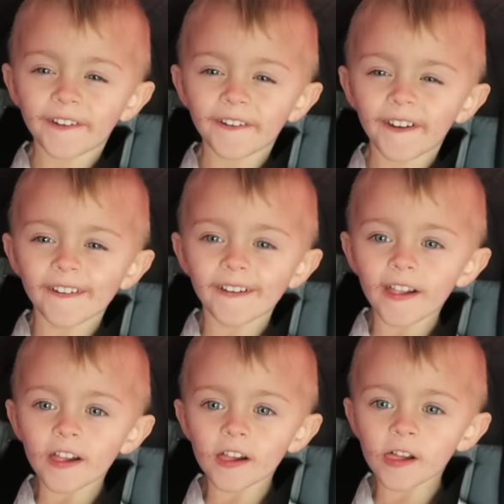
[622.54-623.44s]
You want me to
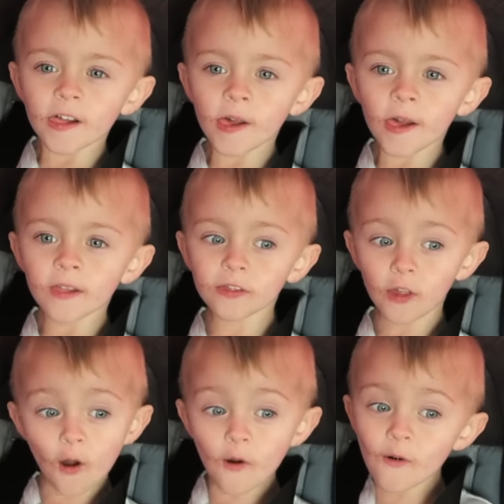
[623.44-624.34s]
beat you up?
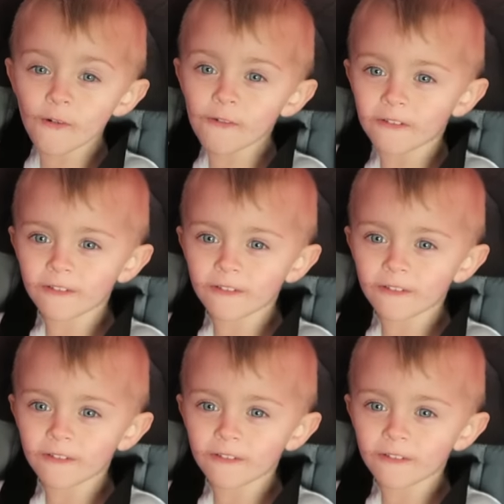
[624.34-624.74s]
No!